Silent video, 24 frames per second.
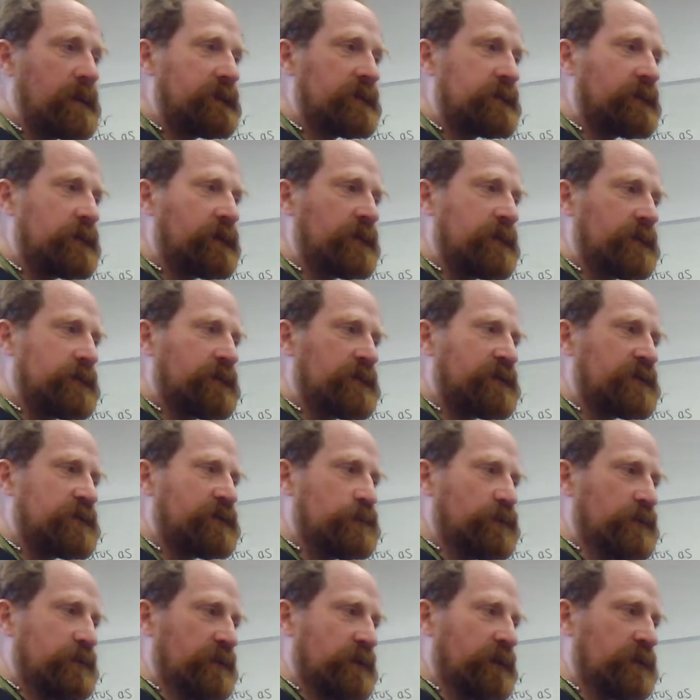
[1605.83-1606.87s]
So it was
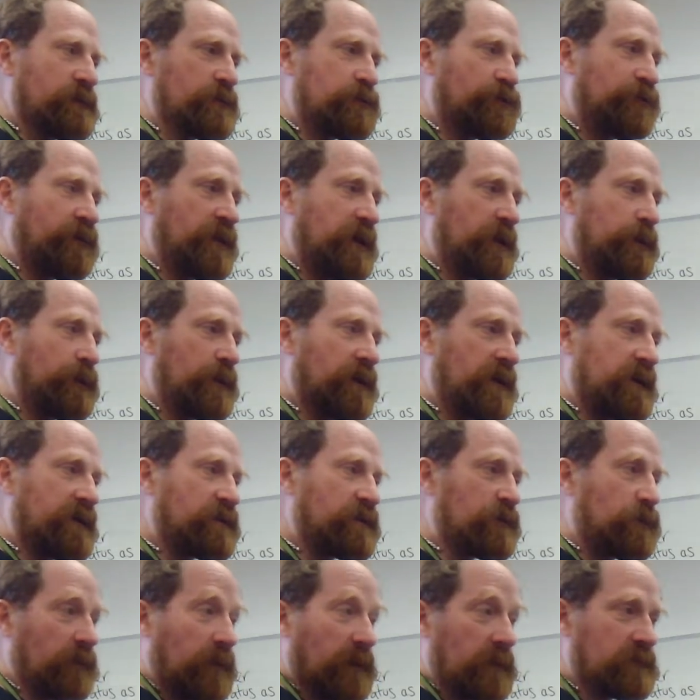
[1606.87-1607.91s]
sort of a trade with us
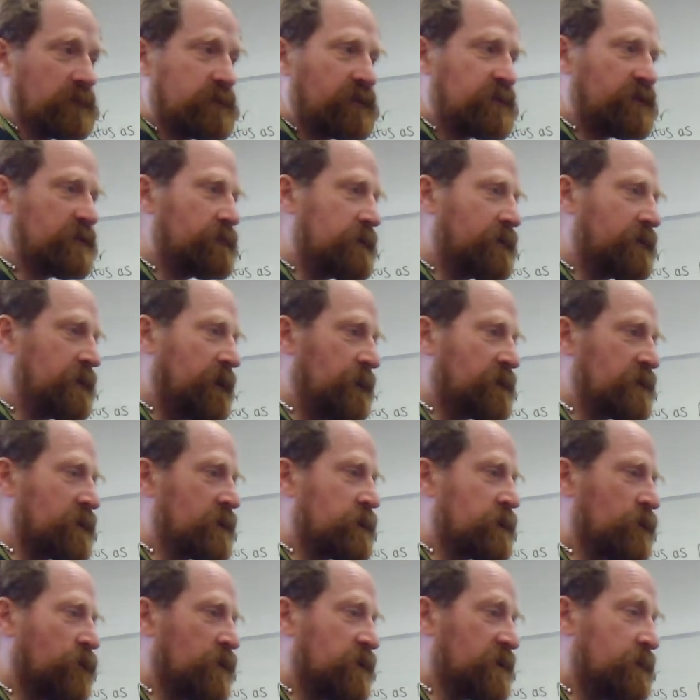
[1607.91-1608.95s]
or else, and there was
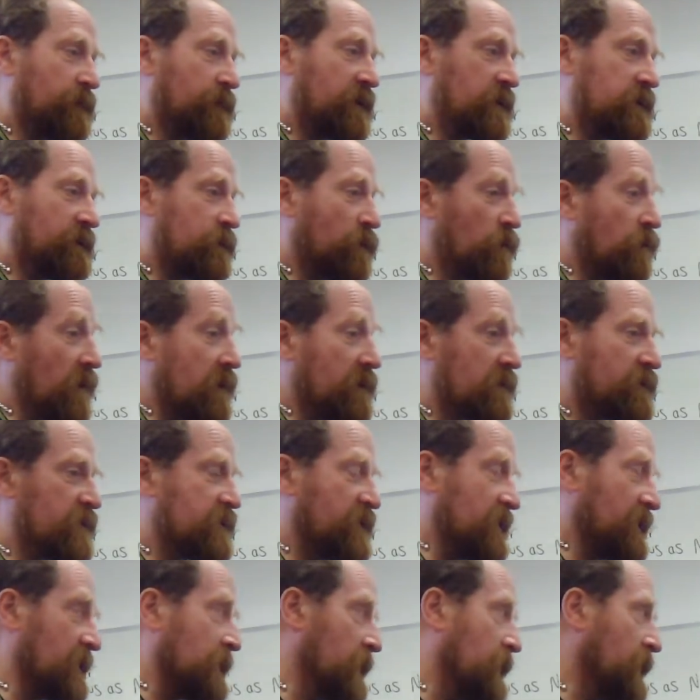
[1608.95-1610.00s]
quite a bit of or
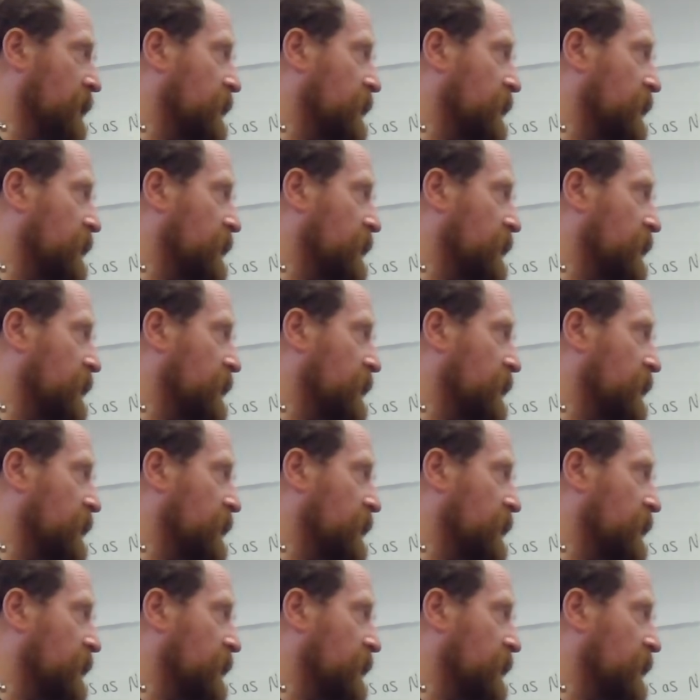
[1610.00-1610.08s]
elsing.